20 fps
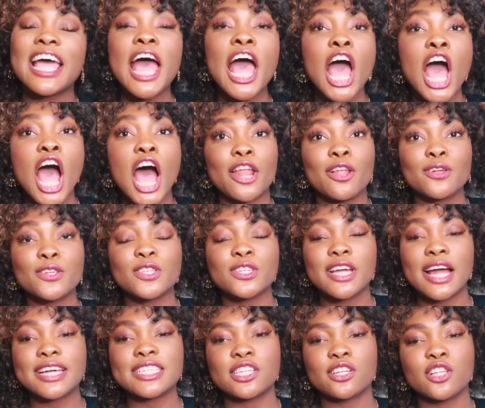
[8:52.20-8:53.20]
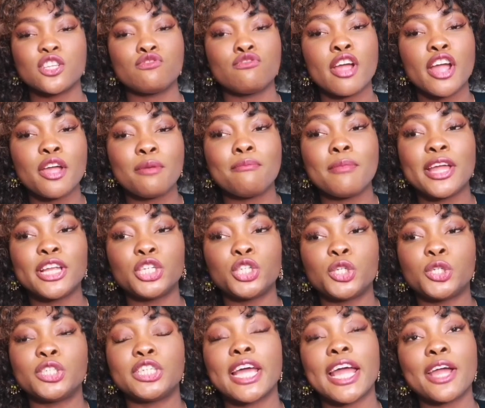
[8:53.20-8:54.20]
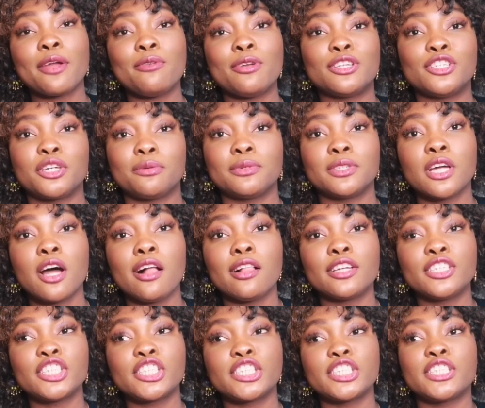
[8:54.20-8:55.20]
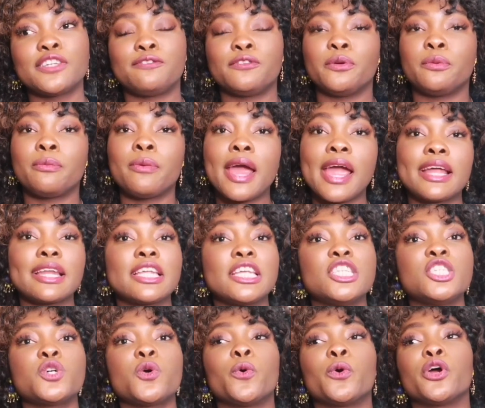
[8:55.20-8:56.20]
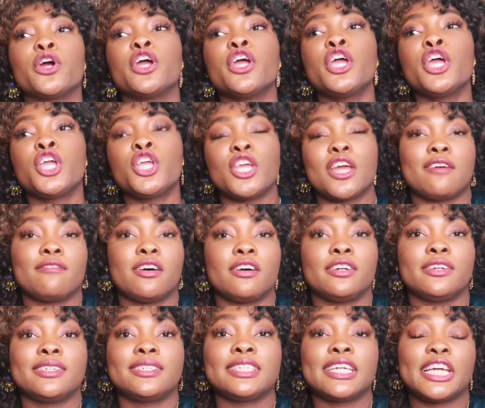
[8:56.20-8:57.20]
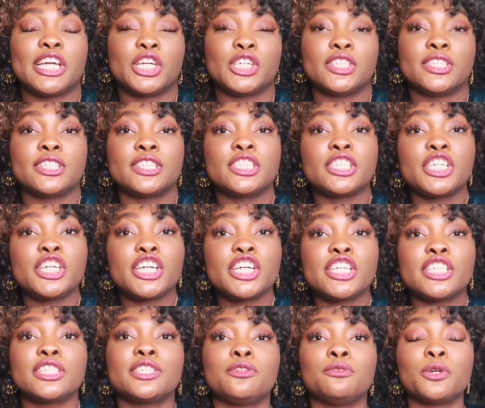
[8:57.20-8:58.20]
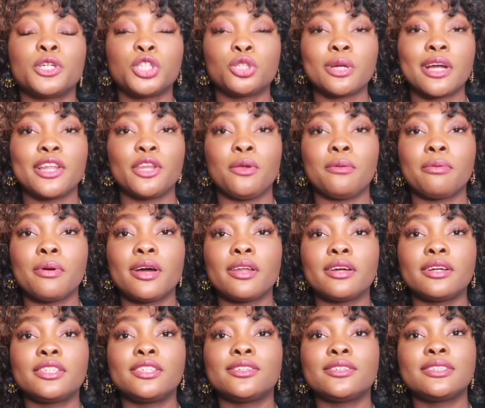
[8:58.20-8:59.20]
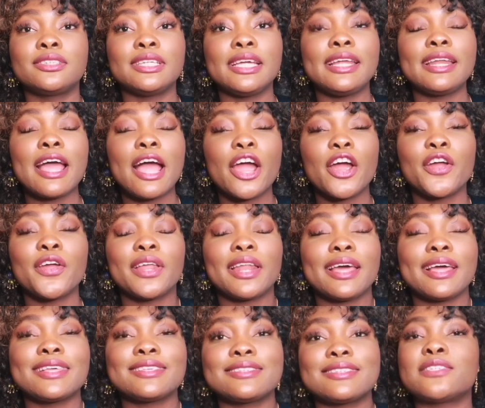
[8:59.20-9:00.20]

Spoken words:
And also, guys, I always recommend you checking your dermatologist if you're pregnant or you have other skin concerns, you want to try a new product, just seeing how it is.